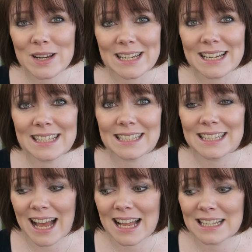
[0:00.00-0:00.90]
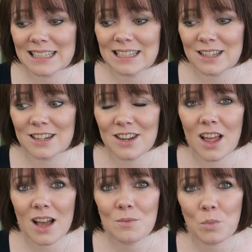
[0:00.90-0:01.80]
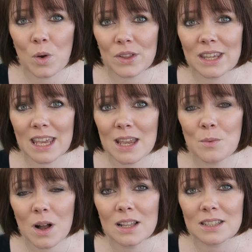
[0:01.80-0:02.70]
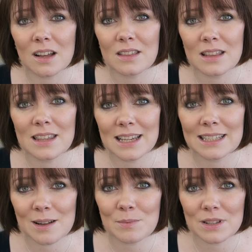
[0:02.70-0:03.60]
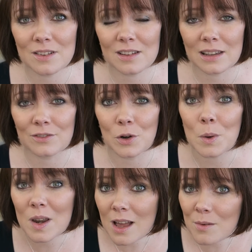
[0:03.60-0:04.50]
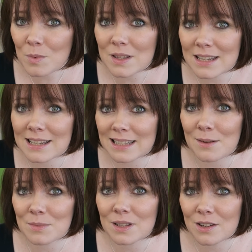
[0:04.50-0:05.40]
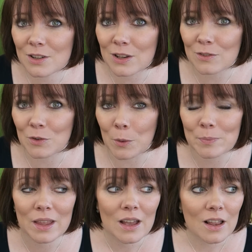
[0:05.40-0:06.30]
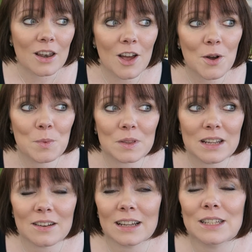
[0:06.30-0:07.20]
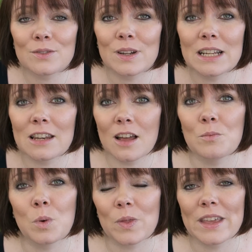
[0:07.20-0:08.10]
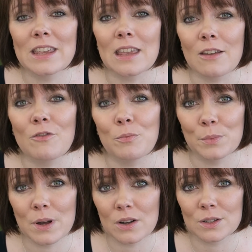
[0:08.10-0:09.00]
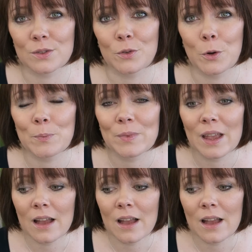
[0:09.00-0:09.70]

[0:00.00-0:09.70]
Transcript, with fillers: read it, and learn what the keywords are that the examiners are looking for. Learn what the examiners are looking for. Learn what they like to read, learn what they give marks for.